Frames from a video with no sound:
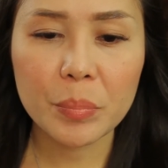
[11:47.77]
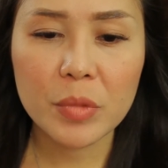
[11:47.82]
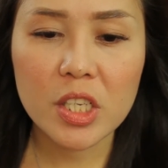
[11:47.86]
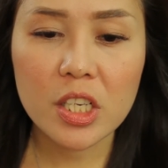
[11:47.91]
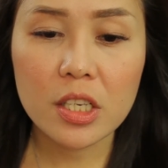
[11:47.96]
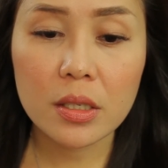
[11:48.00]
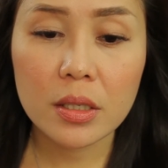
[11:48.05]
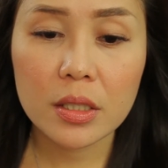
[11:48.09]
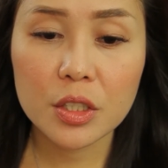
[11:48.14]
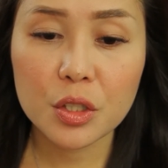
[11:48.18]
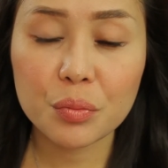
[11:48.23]

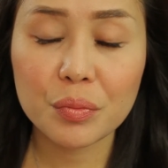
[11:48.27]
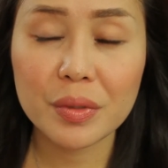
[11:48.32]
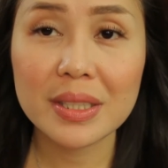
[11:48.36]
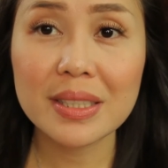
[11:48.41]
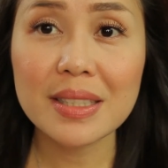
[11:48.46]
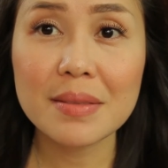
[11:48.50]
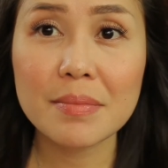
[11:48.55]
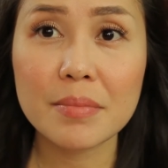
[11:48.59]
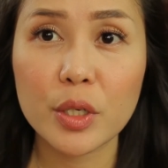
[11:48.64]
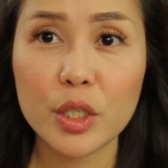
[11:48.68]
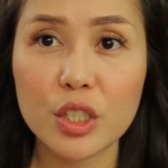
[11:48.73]
yeah, it's
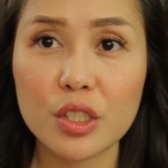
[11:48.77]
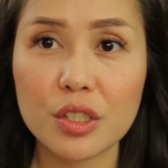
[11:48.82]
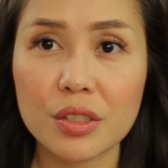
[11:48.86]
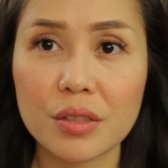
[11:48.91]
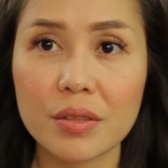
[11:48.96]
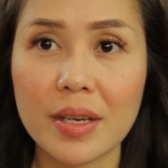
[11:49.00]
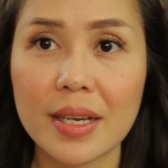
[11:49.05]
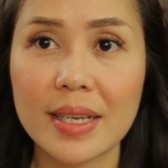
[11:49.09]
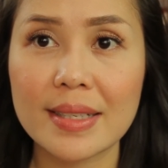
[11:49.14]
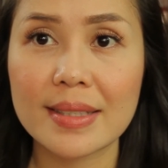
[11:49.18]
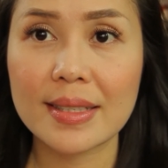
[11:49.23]
really
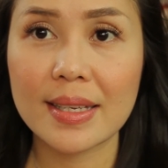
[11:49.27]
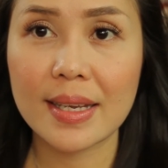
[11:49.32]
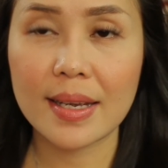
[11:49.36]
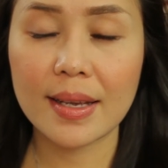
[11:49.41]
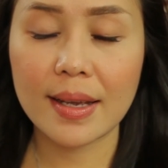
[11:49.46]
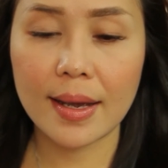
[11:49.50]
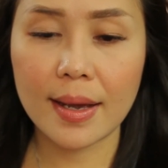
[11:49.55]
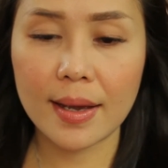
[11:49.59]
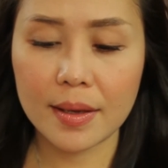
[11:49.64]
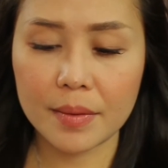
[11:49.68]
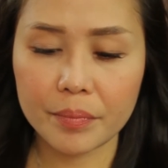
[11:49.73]

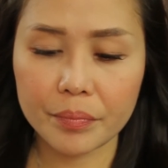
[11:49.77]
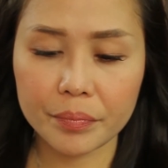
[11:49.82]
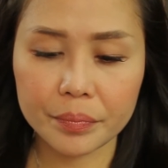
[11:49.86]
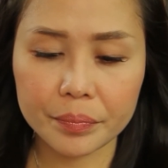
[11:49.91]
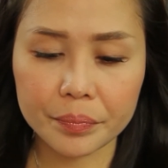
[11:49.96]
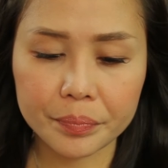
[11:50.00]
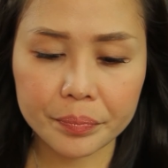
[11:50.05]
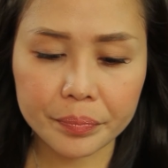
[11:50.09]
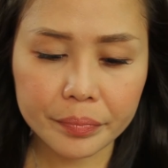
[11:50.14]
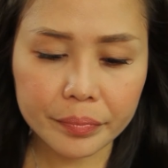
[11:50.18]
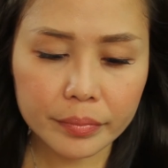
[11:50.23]
moisturizing, and
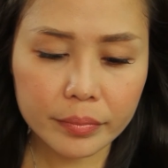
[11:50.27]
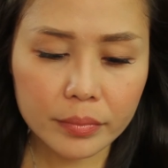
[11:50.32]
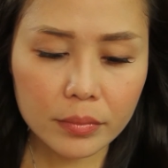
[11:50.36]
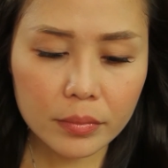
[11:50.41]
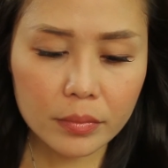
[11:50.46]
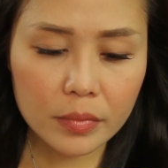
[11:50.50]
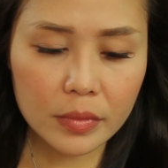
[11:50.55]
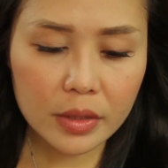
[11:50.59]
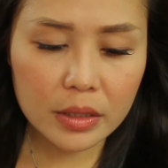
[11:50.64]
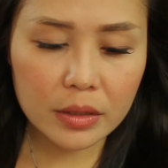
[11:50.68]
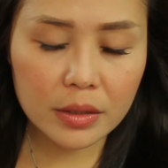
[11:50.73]

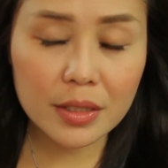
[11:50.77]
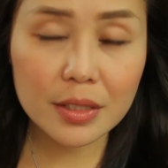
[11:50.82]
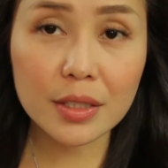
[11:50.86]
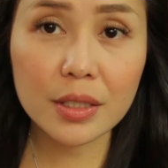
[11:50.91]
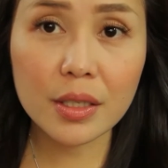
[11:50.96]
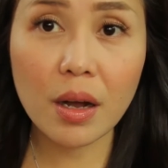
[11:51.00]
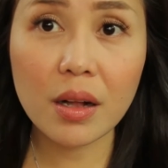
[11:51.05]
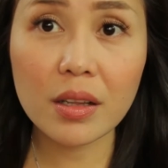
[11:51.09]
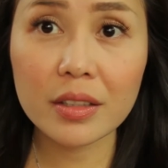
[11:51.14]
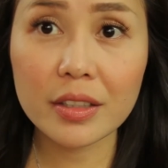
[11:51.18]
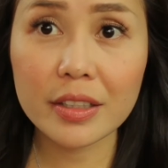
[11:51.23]
this
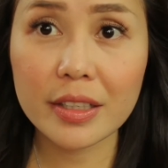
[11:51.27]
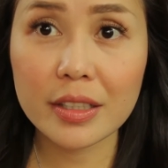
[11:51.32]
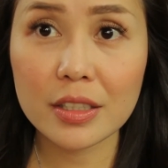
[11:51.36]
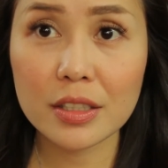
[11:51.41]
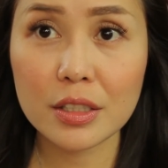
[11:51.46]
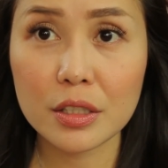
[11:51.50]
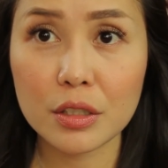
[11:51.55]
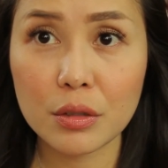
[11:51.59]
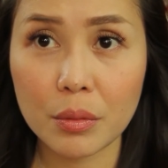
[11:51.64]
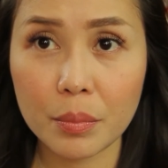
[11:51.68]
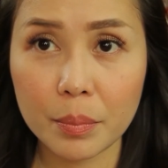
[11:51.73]
color
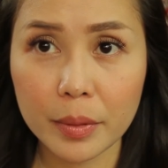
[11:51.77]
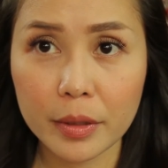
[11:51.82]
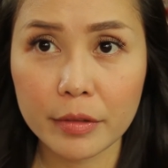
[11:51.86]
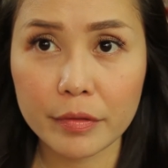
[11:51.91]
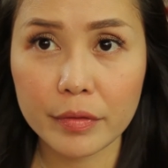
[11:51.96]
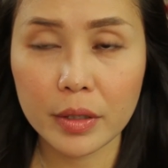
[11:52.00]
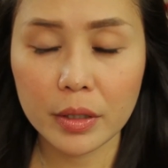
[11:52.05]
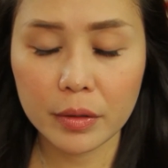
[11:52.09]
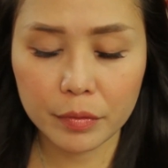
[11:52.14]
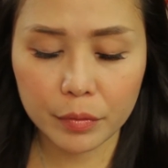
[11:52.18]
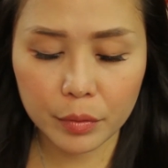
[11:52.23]
is so
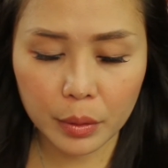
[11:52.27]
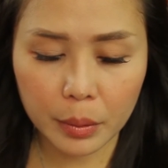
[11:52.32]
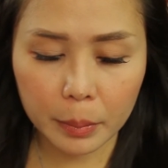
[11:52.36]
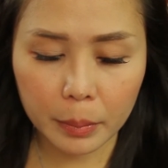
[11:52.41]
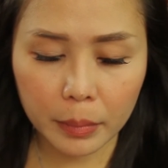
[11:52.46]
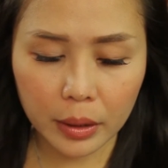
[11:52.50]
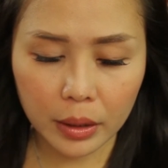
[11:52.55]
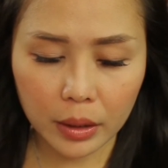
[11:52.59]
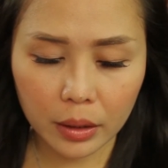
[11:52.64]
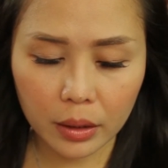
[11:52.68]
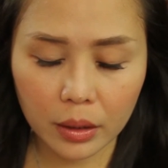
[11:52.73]
perfect for
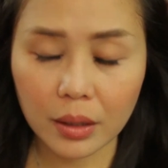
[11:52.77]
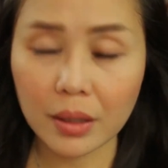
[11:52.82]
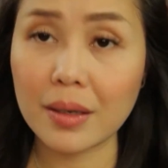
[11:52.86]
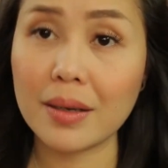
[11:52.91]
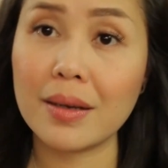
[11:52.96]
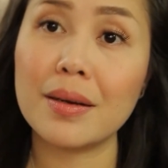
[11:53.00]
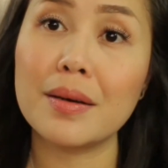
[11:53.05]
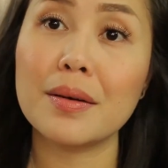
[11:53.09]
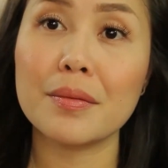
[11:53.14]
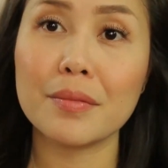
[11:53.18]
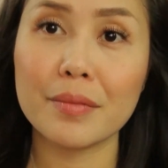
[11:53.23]
me
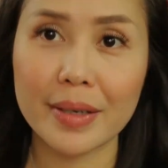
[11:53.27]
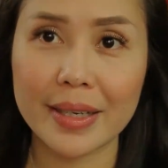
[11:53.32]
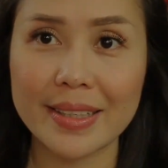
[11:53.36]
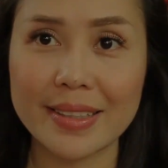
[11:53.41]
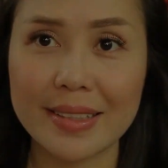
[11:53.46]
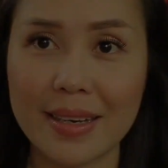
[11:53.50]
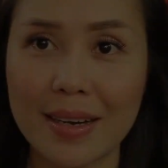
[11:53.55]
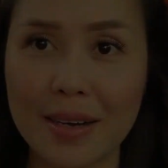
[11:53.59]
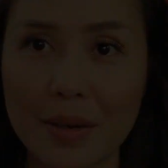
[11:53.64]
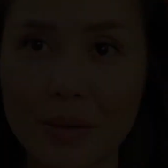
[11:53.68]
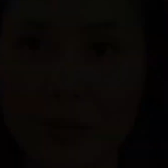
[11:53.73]
right
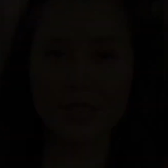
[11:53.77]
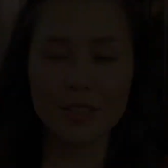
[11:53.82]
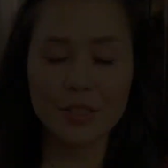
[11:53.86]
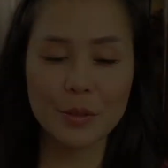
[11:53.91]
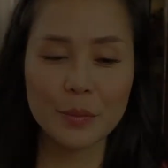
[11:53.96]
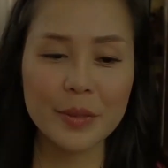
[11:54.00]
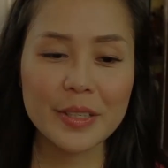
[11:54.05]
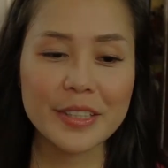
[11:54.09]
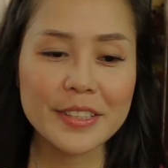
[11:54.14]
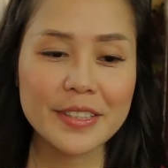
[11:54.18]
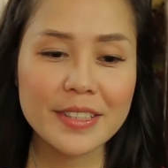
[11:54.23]
now.
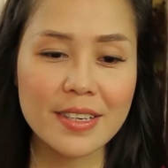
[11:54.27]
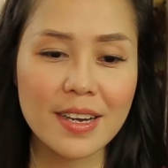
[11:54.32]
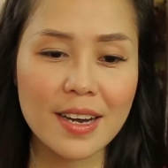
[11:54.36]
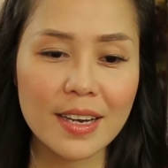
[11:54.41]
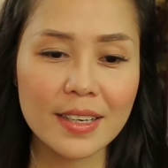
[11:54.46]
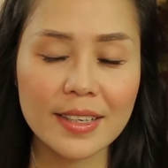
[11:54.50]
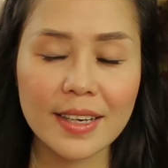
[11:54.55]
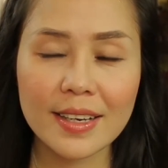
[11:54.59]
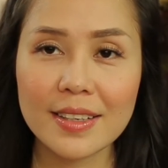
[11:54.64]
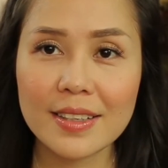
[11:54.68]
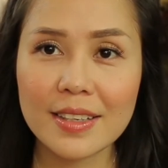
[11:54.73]
So we're
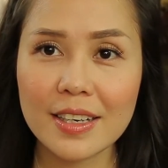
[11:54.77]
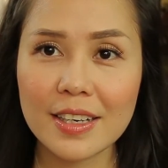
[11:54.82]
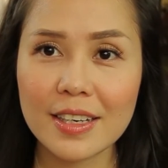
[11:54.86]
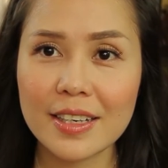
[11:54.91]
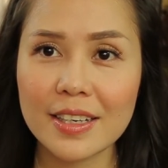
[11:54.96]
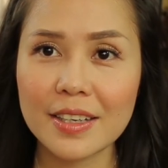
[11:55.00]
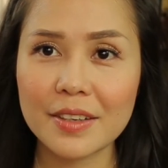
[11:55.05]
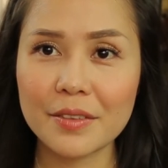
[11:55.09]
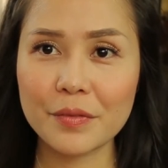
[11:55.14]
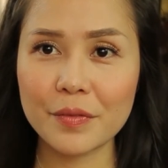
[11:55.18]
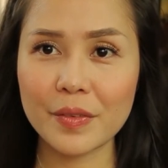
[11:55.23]
done, and
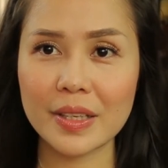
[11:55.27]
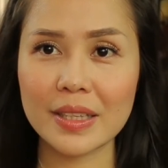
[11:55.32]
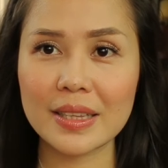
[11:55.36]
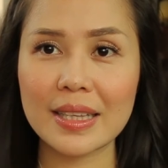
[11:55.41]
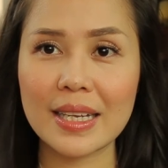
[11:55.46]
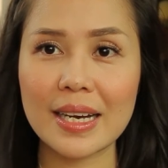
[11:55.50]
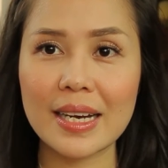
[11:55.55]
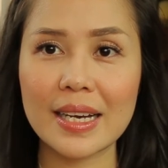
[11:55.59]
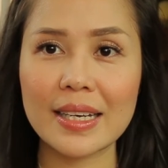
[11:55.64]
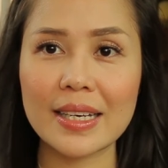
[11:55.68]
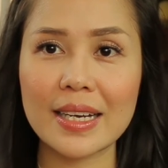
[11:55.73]
I feel
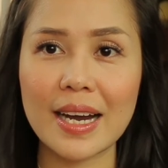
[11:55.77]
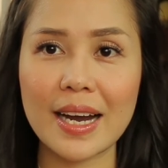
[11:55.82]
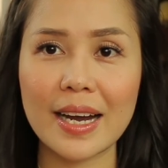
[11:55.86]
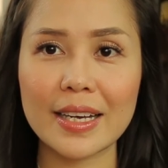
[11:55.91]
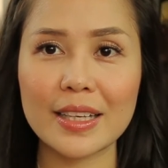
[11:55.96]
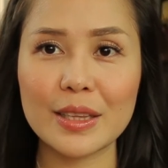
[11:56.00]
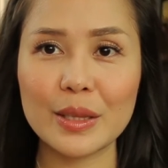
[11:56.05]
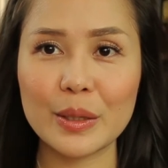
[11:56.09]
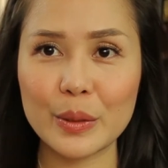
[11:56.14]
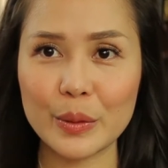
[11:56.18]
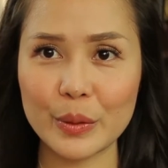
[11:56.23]
like
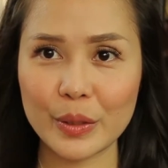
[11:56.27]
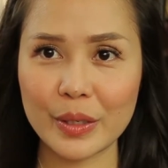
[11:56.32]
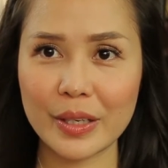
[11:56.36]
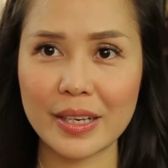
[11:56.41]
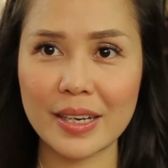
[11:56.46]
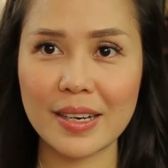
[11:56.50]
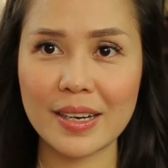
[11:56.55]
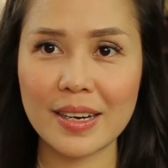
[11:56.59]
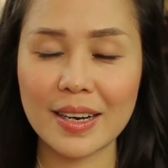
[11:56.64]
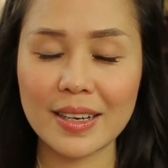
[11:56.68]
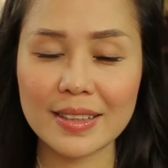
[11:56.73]
I look
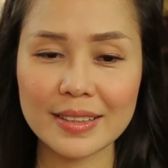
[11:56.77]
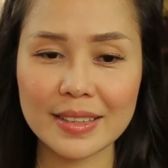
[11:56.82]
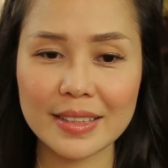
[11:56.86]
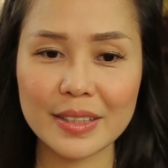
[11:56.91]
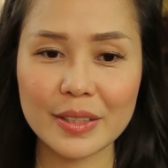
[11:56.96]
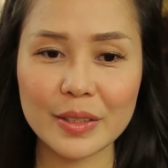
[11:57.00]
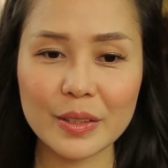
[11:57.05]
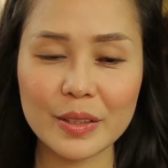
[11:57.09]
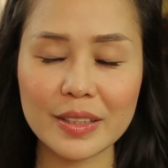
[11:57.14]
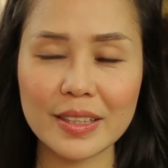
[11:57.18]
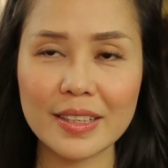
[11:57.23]
a
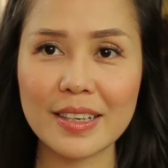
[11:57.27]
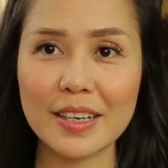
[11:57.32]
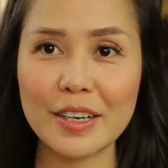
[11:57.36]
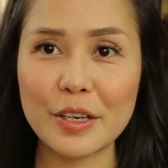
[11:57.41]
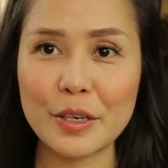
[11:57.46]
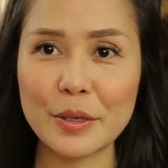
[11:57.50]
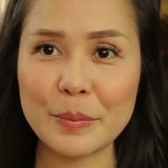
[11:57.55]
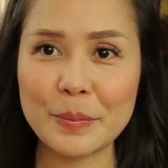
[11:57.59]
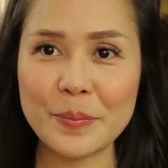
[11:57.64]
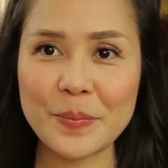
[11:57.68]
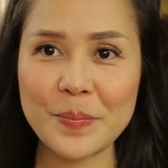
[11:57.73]
little
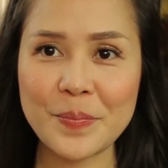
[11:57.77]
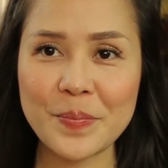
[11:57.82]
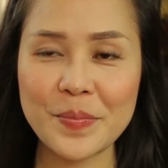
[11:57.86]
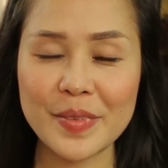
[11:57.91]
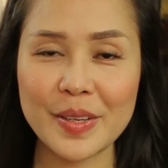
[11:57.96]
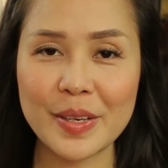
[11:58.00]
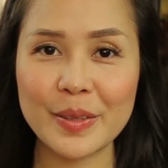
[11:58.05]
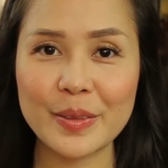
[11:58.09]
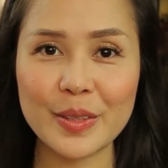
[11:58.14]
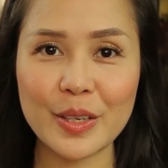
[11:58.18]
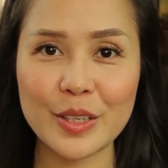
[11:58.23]

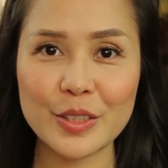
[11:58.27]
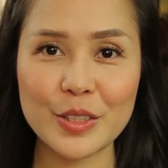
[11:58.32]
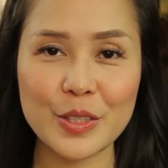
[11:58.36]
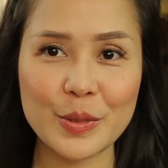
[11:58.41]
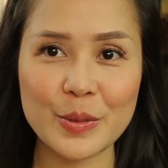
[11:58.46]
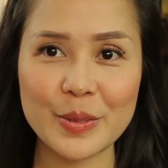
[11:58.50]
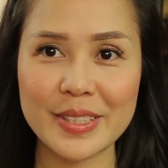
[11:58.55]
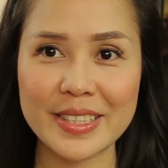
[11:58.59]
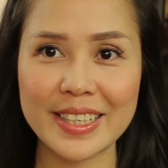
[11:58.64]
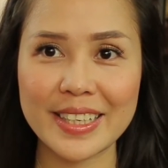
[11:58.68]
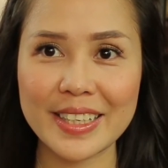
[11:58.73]
not
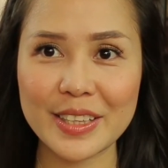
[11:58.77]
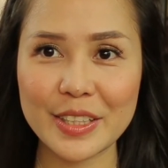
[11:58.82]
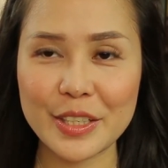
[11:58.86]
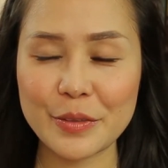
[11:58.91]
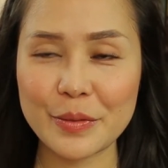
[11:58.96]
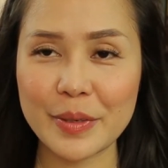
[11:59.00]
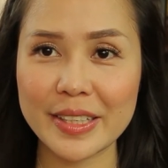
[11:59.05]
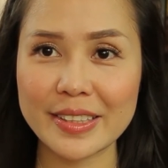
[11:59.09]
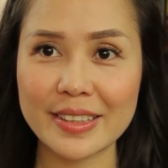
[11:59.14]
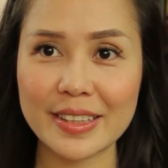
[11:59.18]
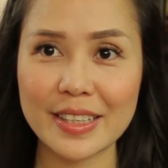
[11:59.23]
so sickly
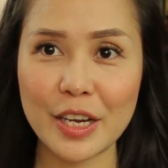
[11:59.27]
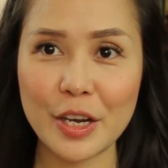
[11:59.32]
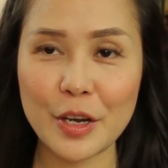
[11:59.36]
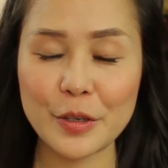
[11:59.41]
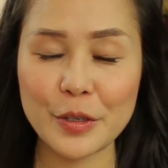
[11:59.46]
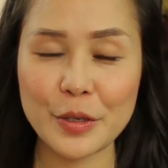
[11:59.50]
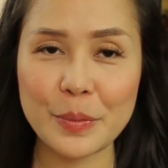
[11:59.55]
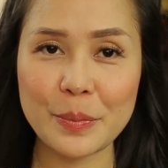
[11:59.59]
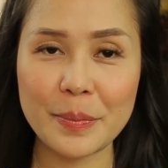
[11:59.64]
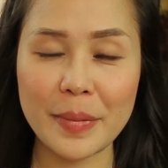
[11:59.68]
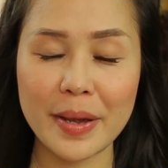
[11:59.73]
right now
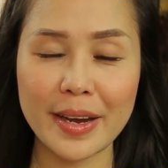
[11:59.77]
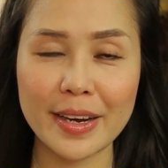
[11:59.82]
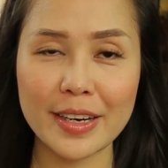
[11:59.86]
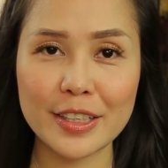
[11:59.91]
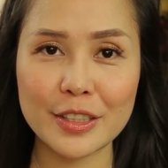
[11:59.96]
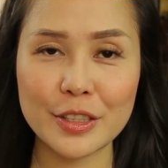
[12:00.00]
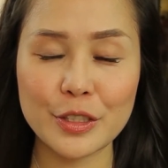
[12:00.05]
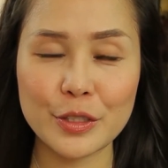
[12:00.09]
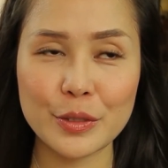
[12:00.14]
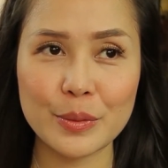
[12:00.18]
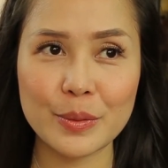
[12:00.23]

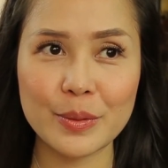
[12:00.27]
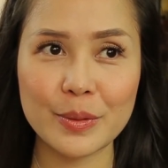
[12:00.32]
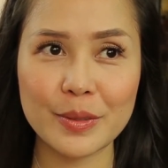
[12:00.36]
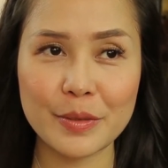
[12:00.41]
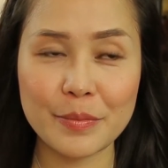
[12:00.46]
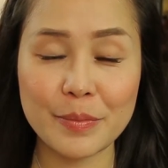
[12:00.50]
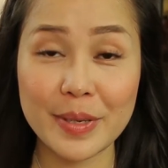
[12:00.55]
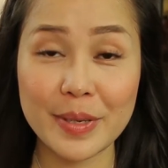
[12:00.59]
compared to the